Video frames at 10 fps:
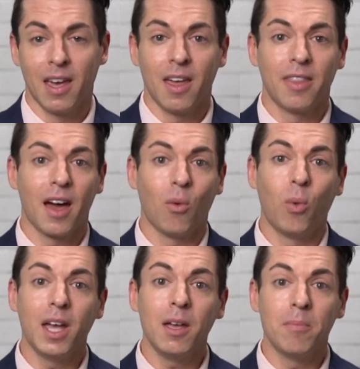that
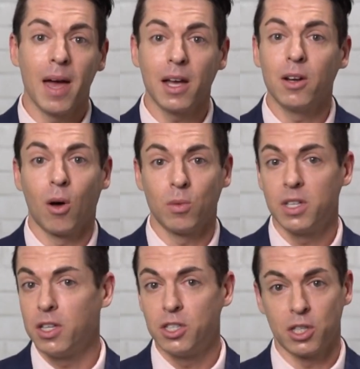we make known to
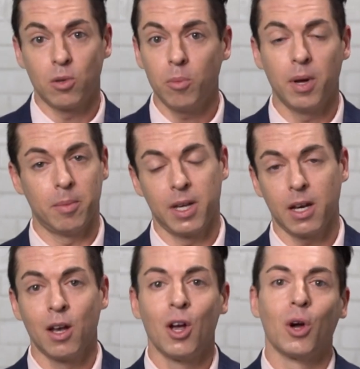the general
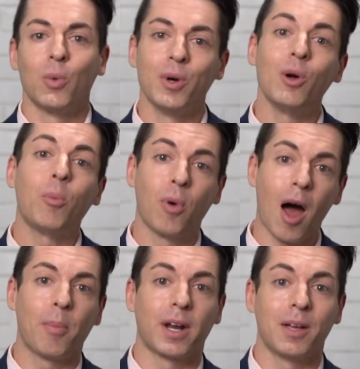public real
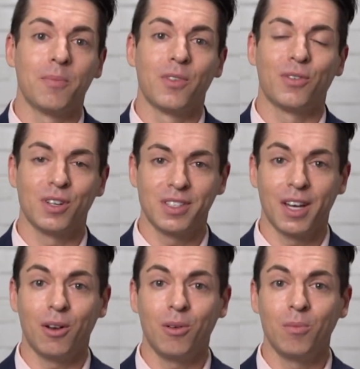property for
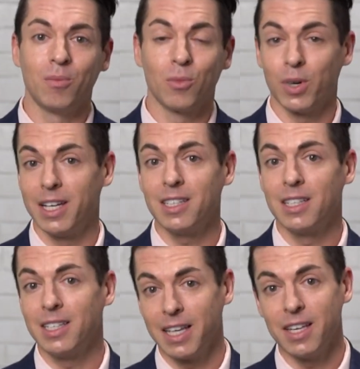sale, rent,
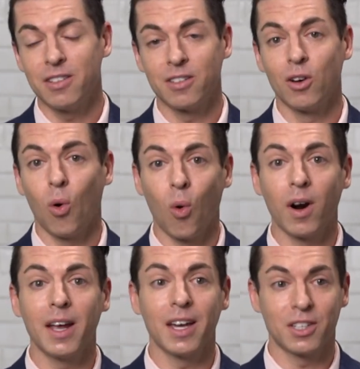lease,
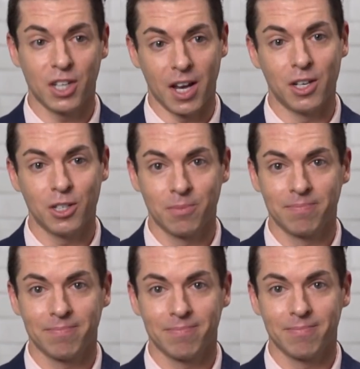or exchange.
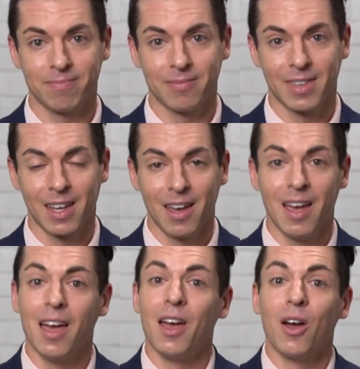
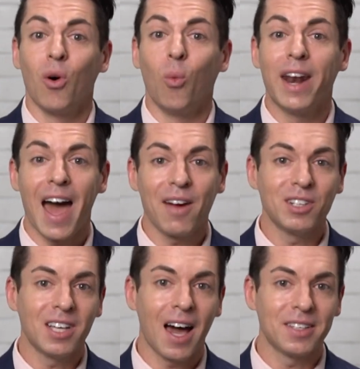When
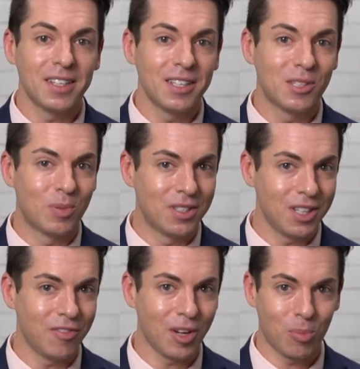advertising
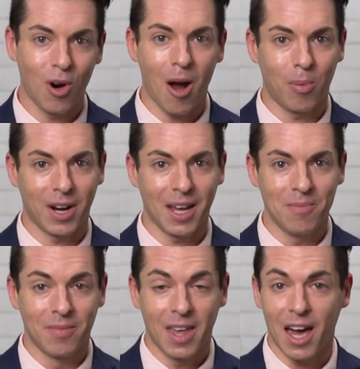specific property,
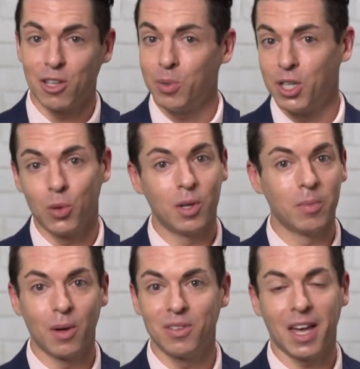as we do in
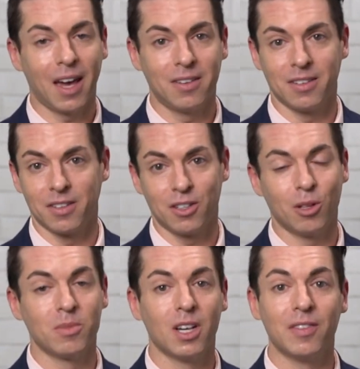most cases in
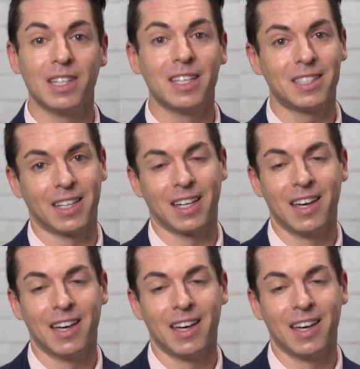terms of a listing,